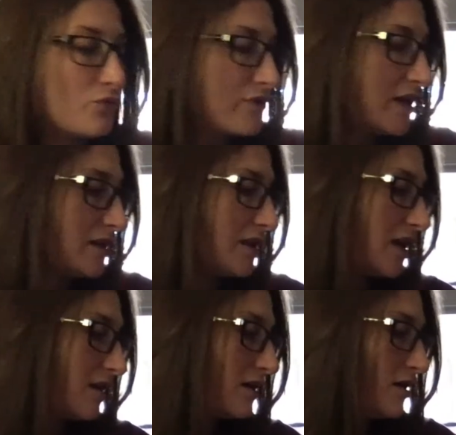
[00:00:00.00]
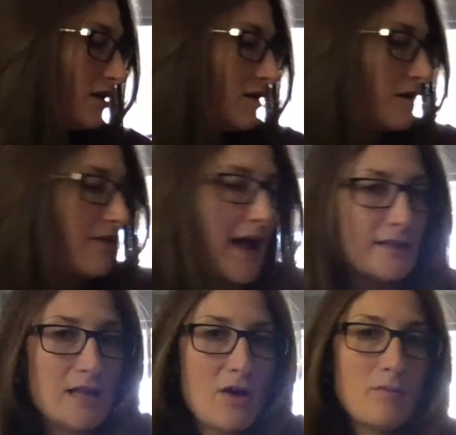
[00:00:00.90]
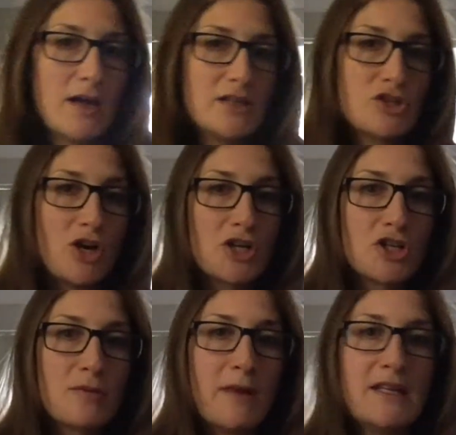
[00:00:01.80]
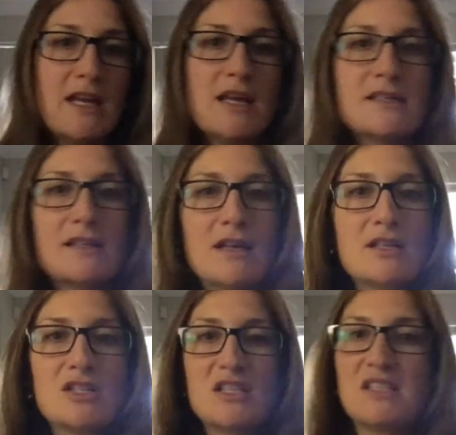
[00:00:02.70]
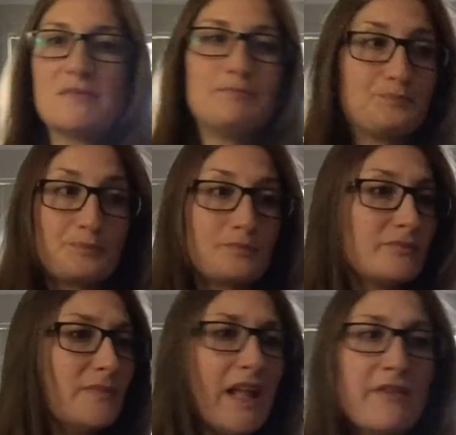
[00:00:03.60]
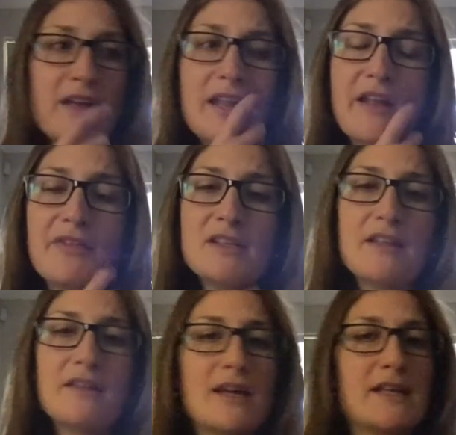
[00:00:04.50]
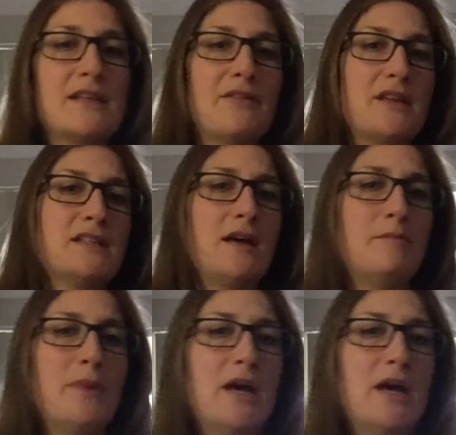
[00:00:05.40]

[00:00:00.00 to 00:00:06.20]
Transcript: really that's how I structure my days. And if I get nothing done, get nothing done.